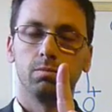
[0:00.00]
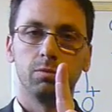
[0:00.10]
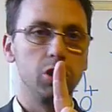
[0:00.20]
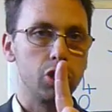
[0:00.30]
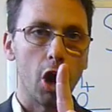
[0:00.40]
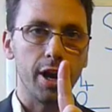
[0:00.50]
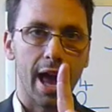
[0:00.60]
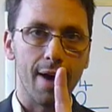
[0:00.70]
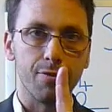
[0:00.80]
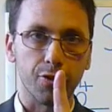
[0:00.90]
You don't
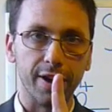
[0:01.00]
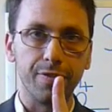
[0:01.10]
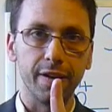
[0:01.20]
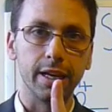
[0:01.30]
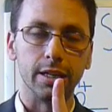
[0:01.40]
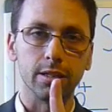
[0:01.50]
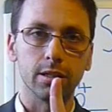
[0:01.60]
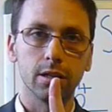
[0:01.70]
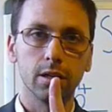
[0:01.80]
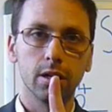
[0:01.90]
have 3 fingers.
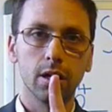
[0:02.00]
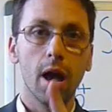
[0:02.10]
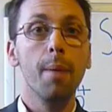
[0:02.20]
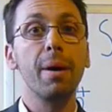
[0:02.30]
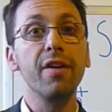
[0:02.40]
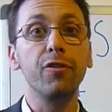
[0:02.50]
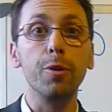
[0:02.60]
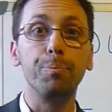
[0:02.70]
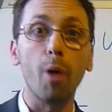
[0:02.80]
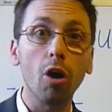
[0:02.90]
But if you
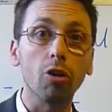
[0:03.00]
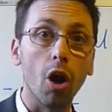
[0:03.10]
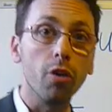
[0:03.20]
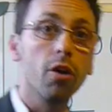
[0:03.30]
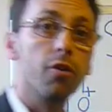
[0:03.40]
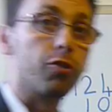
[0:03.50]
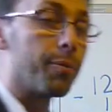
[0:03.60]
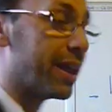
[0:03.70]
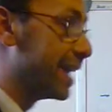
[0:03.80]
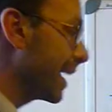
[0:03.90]
borrow
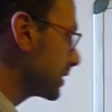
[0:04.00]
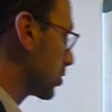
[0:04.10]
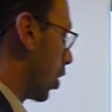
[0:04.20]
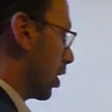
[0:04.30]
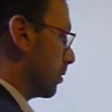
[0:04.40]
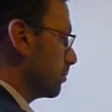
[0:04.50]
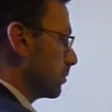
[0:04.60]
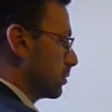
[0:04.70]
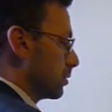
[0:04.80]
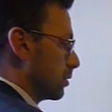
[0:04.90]
from the next column,
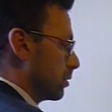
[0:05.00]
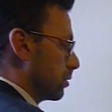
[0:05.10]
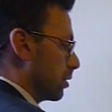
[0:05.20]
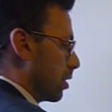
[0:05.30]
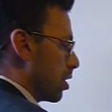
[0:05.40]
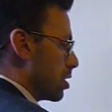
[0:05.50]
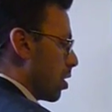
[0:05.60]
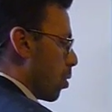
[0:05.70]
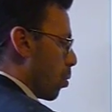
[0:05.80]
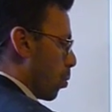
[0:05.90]

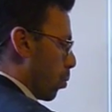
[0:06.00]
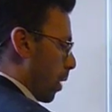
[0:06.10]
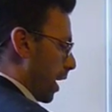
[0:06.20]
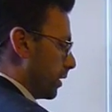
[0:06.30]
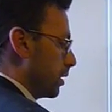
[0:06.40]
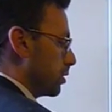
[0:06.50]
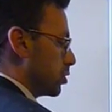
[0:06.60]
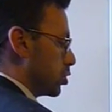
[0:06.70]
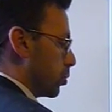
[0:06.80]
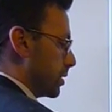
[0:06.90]
1
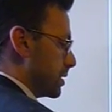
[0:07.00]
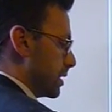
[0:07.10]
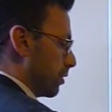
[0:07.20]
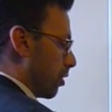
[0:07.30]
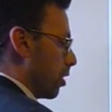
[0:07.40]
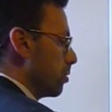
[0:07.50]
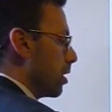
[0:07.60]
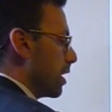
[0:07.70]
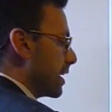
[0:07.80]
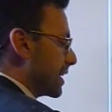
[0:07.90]
to a 0,
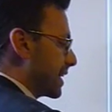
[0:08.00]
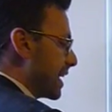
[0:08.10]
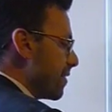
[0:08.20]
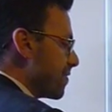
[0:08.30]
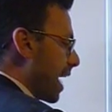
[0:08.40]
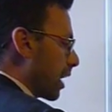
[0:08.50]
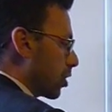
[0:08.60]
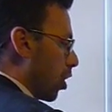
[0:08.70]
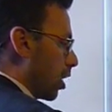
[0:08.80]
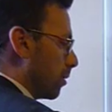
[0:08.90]
give that
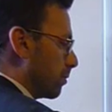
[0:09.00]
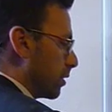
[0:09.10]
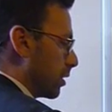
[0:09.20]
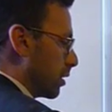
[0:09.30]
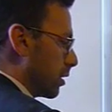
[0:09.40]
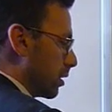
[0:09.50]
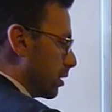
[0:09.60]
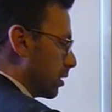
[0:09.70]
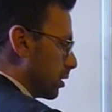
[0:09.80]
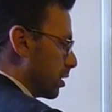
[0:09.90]
column
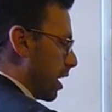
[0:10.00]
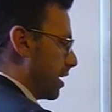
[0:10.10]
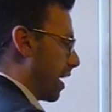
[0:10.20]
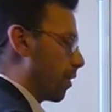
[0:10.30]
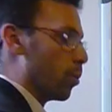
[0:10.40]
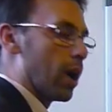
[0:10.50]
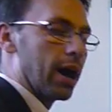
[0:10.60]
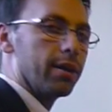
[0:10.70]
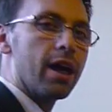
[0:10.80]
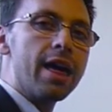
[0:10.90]
another
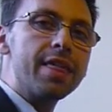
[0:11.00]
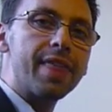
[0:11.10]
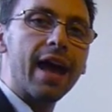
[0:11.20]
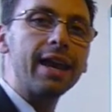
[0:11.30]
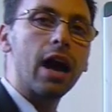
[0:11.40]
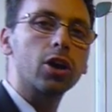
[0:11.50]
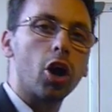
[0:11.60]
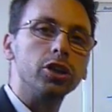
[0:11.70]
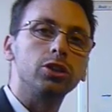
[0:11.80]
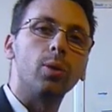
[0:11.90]
1, that now
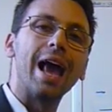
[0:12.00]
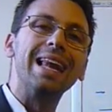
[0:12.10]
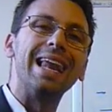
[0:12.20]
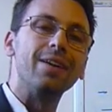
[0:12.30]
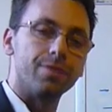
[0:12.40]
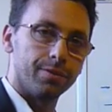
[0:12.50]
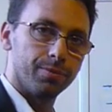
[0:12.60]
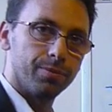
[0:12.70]
goes to 11.